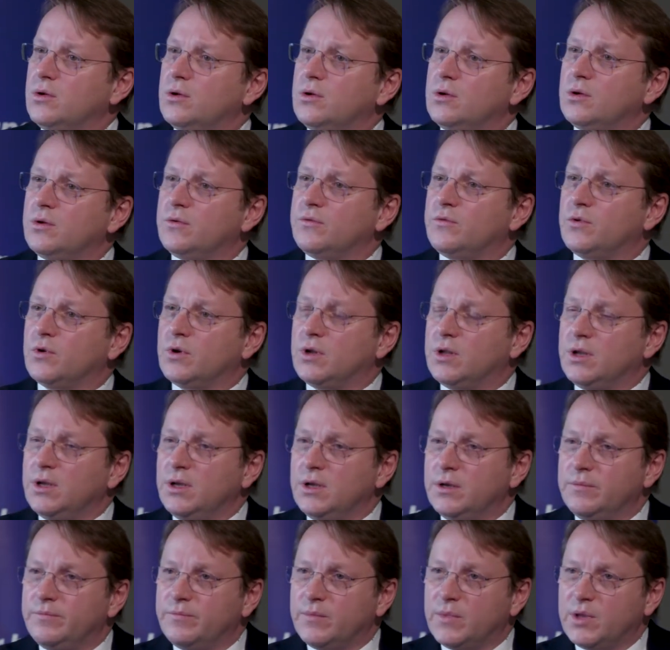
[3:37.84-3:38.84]
for the
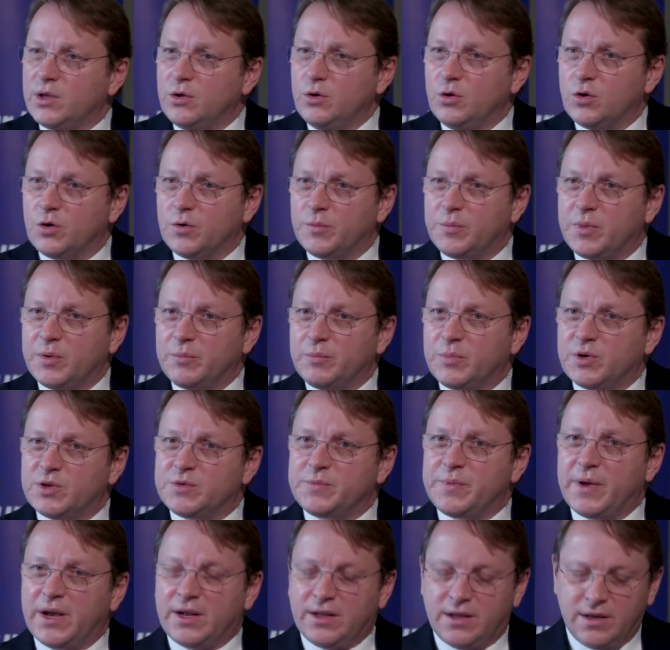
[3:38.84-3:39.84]
European
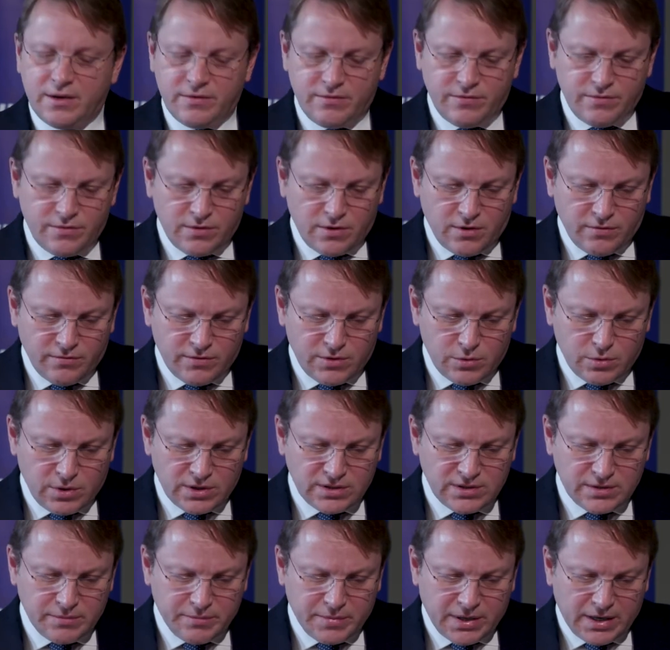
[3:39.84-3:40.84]
perspective of the
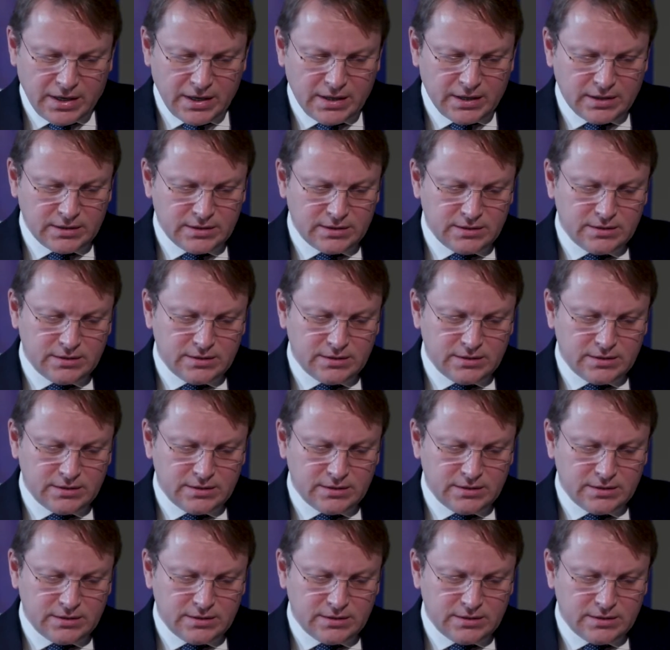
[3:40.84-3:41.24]
Western Balkans.